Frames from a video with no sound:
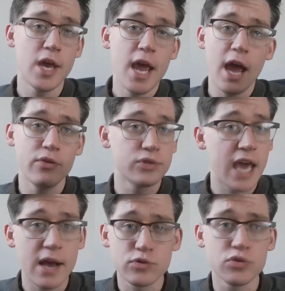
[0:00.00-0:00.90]
And those
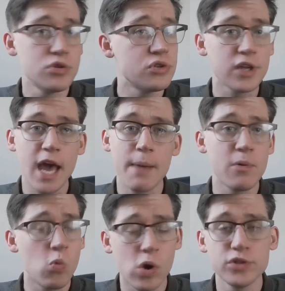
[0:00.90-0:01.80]
councils usually
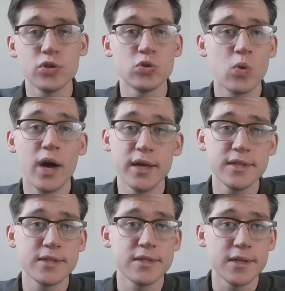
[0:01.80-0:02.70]
happen once or
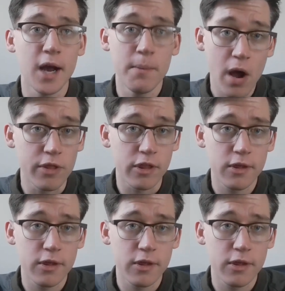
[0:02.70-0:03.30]
twice a month.